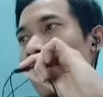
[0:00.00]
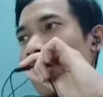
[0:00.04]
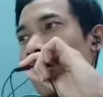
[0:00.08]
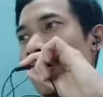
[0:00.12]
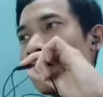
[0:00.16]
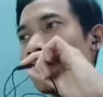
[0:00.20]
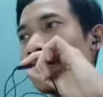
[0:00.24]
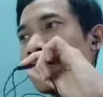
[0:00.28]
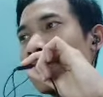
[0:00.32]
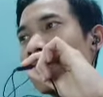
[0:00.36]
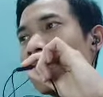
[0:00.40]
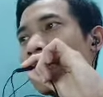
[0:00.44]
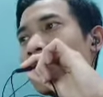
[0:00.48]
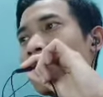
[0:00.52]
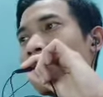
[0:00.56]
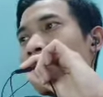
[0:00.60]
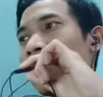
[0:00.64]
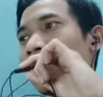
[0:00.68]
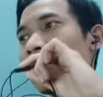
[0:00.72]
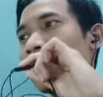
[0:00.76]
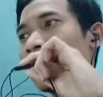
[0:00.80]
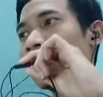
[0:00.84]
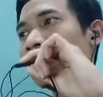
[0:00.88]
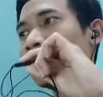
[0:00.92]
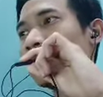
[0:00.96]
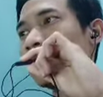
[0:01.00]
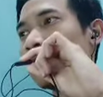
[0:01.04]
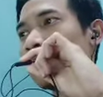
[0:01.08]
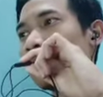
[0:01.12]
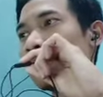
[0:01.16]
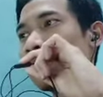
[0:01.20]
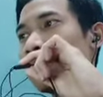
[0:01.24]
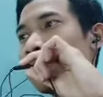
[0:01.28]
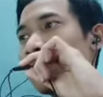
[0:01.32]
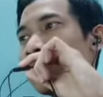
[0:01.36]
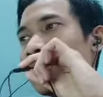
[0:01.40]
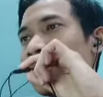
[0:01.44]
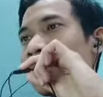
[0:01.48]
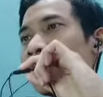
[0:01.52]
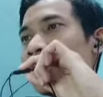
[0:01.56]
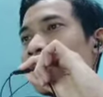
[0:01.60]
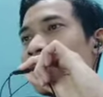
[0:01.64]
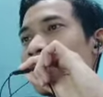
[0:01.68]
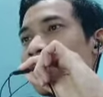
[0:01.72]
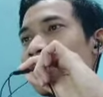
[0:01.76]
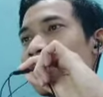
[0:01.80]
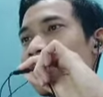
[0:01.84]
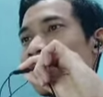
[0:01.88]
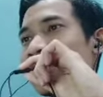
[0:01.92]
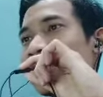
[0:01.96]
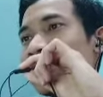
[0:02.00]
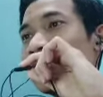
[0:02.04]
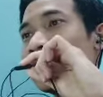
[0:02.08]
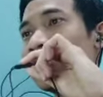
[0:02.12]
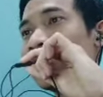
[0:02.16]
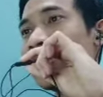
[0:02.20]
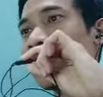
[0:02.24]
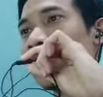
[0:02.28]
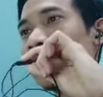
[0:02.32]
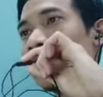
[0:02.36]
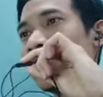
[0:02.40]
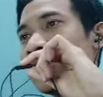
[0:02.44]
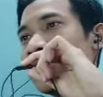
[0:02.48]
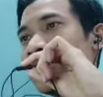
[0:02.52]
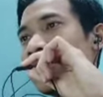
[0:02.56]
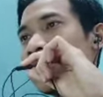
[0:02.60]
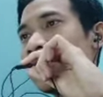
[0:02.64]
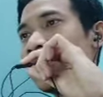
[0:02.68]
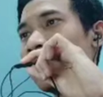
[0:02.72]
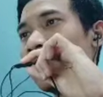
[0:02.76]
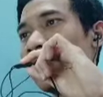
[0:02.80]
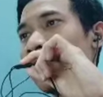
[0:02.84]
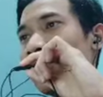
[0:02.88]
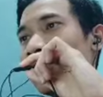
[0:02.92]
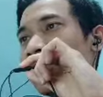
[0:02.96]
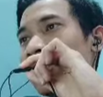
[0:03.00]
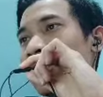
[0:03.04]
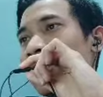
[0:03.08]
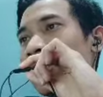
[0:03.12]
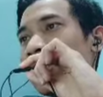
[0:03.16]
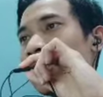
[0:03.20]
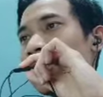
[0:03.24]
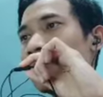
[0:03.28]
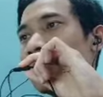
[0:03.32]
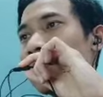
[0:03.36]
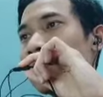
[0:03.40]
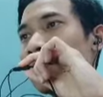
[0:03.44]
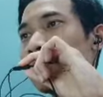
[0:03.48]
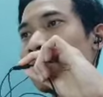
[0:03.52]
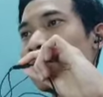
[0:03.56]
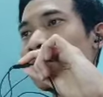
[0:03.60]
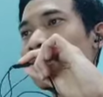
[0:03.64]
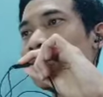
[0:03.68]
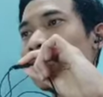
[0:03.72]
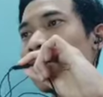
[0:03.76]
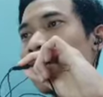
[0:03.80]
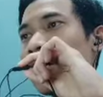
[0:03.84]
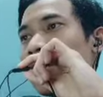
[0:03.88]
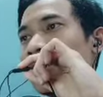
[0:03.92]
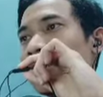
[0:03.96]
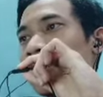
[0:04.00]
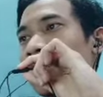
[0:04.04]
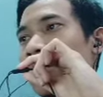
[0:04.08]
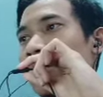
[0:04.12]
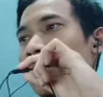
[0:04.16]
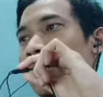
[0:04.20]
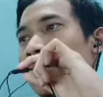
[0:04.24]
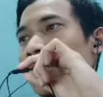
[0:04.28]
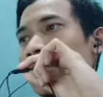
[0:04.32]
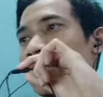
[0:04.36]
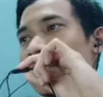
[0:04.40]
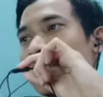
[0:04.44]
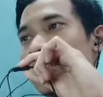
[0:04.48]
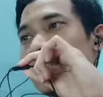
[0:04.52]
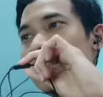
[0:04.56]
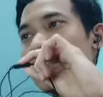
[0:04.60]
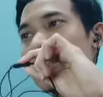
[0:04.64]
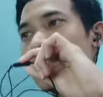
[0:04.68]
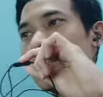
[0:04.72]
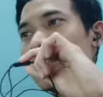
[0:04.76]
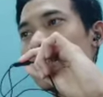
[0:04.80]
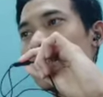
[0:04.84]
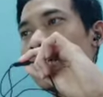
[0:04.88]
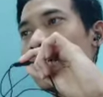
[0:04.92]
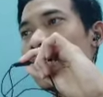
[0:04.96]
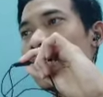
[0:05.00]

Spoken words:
Optical microscopy is sufficient for general purpose examination.